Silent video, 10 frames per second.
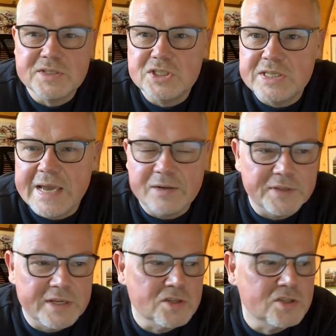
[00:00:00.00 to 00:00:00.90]
It's dead on
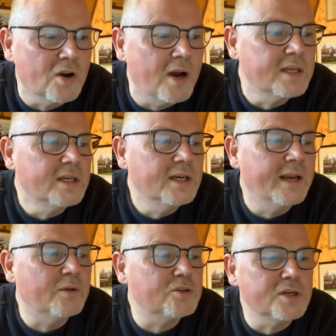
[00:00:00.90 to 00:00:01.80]
the inside,
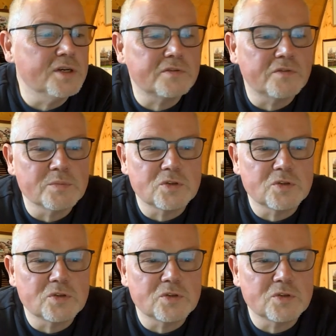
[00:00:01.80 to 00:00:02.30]
and Algiers from